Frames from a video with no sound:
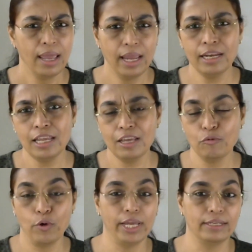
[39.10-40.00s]
Any
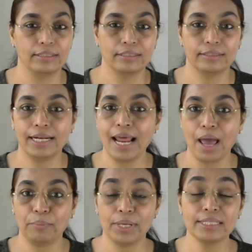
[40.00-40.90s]
event that
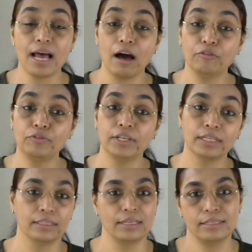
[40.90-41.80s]
happens
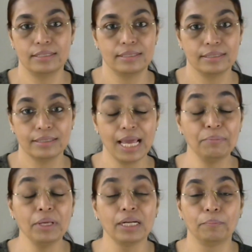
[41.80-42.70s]
after this can
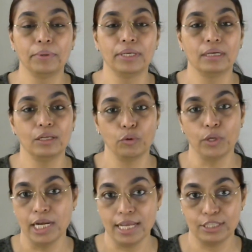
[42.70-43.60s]
be repetitive
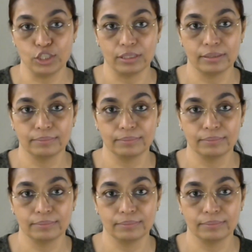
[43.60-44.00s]
in nature.